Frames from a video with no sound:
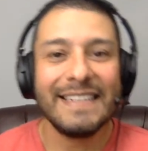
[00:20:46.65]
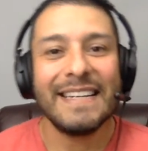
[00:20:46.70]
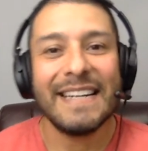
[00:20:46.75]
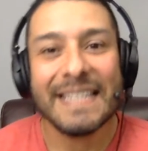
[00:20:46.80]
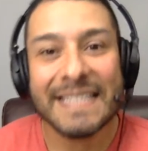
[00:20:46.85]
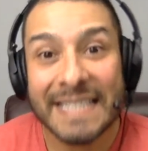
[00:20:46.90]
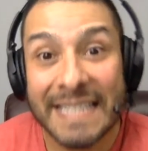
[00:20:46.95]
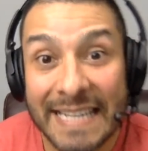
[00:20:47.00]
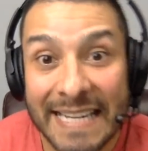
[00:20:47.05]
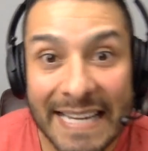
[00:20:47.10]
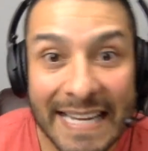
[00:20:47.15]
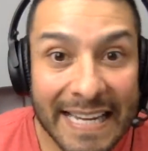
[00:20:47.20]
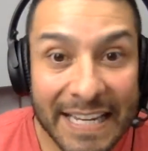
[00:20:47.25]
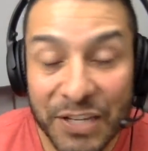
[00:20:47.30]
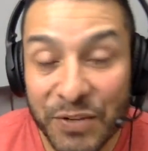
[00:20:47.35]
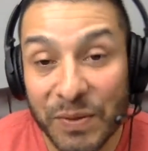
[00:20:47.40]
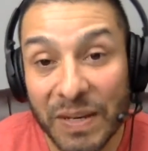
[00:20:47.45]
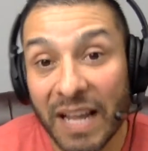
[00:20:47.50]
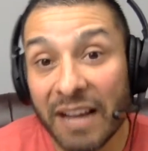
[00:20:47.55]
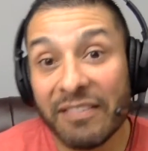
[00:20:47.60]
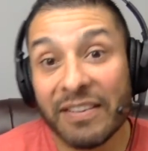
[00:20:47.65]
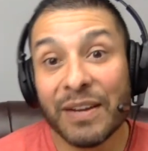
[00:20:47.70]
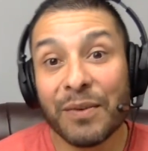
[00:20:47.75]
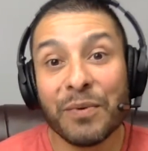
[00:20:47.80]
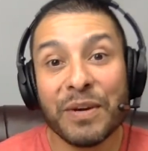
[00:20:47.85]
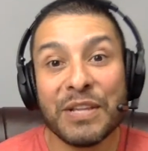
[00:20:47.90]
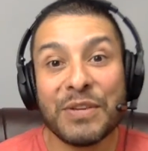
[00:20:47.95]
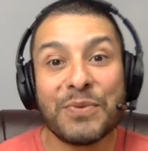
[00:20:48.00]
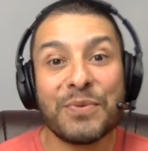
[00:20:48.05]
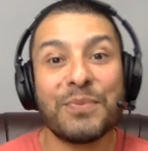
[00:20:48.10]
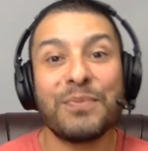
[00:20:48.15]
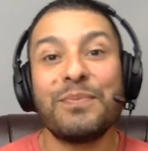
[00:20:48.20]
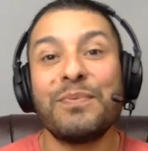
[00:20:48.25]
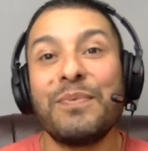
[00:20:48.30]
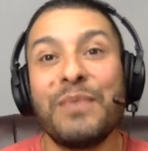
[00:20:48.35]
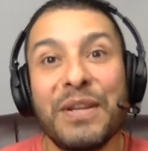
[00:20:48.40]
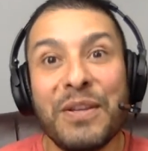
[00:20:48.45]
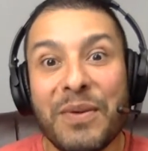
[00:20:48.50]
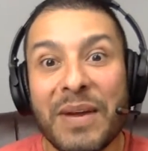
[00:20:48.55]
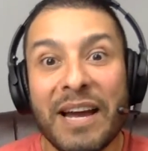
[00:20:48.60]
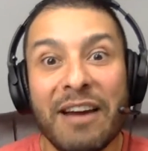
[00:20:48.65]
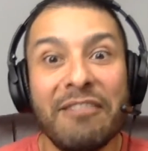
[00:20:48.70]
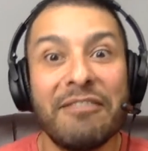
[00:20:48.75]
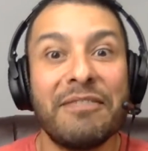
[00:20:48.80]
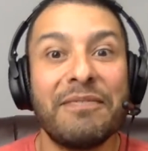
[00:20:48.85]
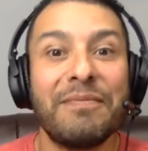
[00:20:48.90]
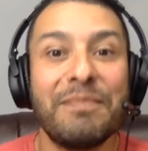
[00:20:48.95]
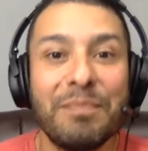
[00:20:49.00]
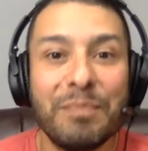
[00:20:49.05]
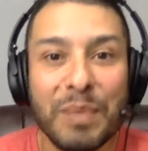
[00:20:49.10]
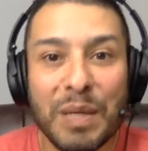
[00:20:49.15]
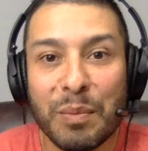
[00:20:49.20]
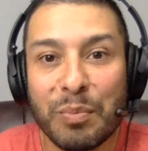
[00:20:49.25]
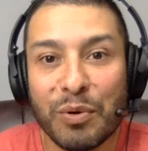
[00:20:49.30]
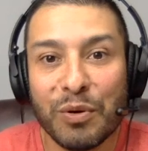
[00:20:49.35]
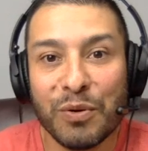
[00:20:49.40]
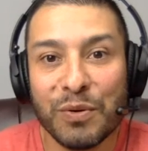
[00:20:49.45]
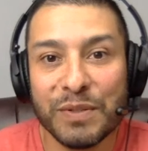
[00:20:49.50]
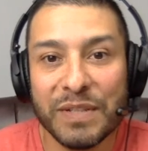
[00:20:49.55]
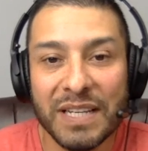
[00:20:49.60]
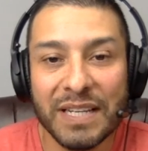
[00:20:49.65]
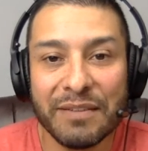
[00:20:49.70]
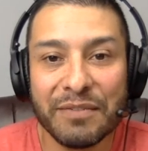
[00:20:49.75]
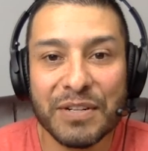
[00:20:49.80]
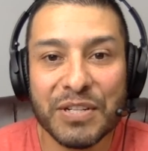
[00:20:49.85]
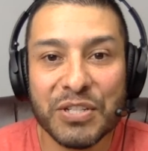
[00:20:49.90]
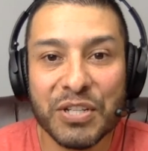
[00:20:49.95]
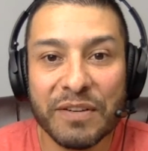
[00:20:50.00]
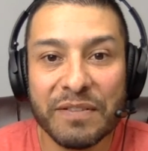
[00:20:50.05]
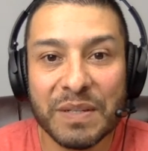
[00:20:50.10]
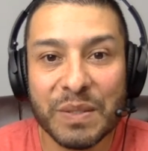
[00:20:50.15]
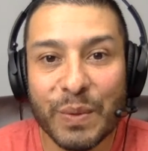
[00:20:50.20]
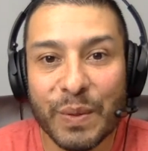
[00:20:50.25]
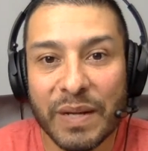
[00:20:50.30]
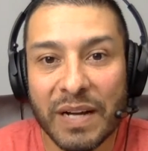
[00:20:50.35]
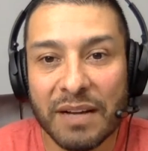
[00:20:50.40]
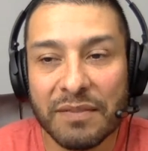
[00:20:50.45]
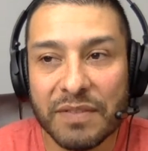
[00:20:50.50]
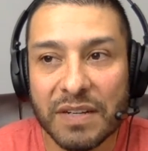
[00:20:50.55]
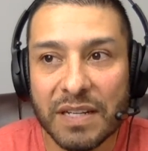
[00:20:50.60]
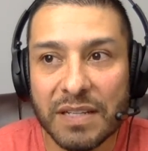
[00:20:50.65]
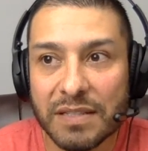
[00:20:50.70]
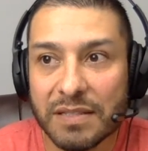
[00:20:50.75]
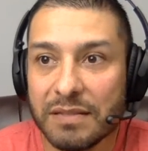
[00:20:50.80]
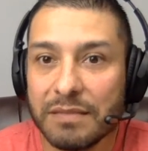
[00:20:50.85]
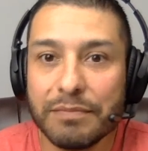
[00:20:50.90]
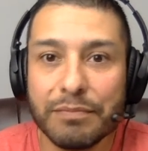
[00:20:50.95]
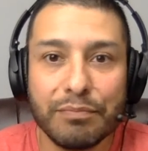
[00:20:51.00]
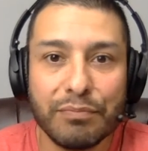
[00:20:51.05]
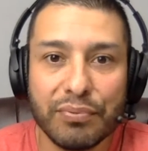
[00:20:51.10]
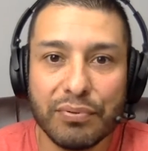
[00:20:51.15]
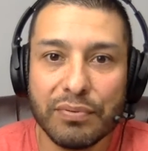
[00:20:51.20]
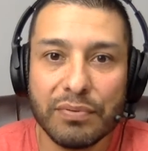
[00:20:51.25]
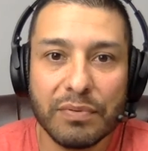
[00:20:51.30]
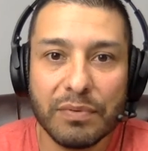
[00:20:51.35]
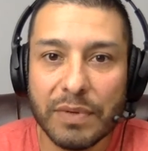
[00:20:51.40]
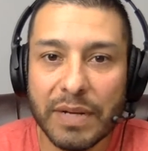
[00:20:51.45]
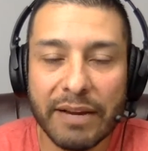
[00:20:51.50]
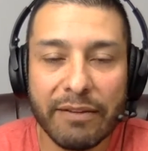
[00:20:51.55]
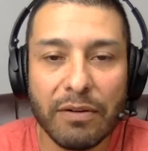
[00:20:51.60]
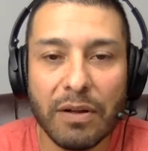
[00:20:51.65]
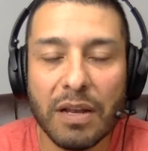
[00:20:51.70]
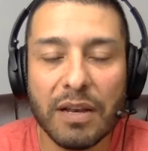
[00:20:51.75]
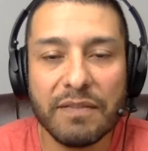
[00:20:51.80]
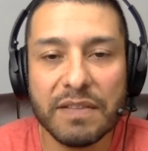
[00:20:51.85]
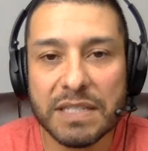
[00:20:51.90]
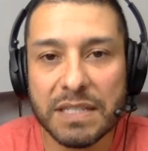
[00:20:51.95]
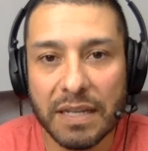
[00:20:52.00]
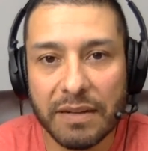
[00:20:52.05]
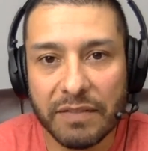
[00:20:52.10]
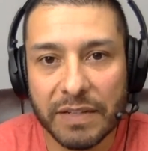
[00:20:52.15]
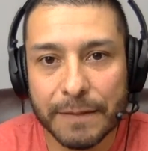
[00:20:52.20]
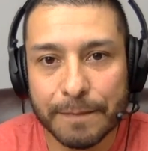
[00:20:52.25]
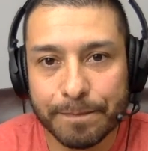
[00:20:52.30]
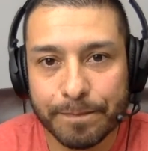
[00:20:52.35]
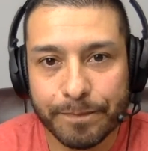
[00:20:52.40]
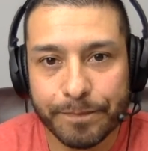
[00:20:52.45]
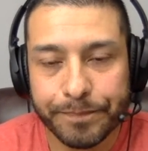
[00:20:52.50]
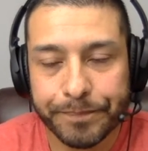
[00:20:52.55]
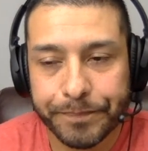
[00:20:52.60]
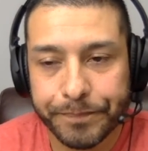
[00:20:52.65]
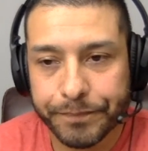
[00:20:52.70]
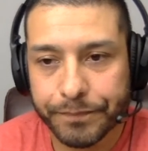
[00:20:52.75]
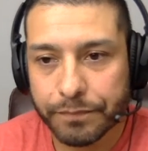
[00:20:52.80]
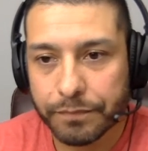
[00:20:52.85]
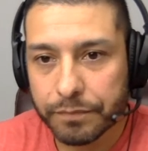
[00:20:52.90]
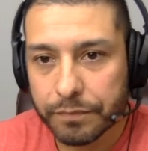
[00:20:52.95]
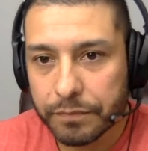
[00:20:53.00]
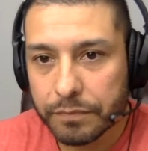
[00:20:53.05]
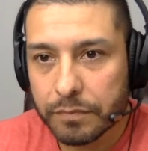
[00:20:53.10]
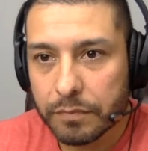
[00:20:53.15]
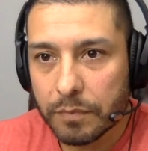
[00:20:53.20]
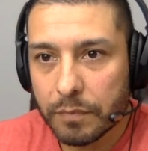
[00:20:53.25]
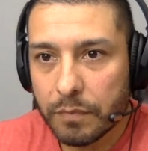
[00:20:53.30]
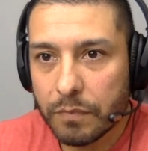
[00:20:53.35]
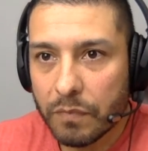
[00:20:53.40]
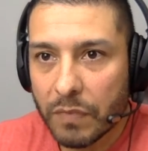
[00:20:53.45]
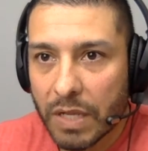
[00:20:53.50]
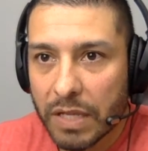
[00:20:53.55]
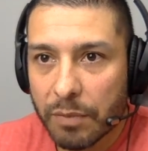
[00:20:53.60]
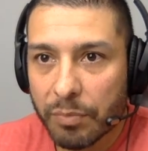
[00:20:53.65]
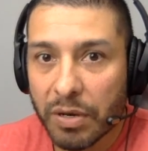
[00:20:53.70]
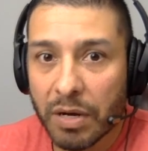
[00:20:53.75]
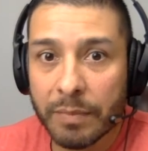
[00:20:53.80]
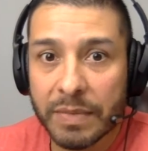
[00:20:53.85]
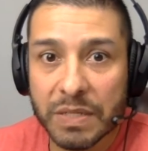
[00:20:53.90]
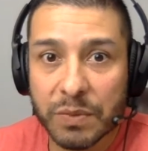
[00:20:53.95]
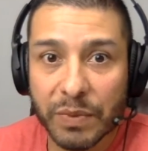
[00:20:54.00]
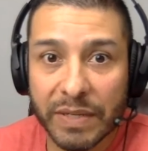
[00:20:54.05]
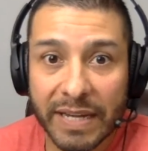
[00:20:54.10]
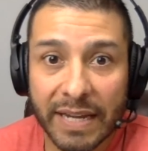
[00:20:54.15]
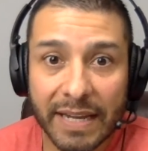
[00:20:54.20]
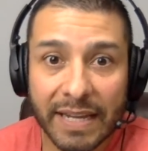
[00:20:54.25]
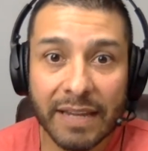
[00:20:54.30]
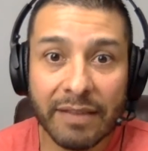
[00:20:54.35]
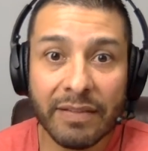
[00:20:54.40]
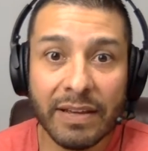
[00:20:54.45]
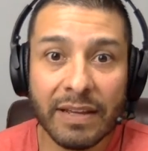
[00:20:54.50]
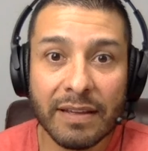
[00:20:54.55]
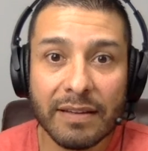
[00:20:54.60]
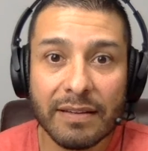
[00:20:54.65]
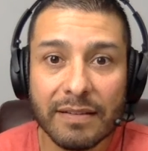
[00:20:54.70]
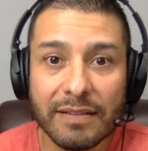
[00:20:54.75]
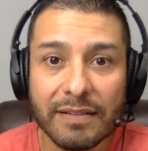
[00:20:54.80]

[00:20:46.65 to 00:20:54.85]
It's You love it when you have people who deliver a service with confidence. All of us love it. The problem is we can't give it,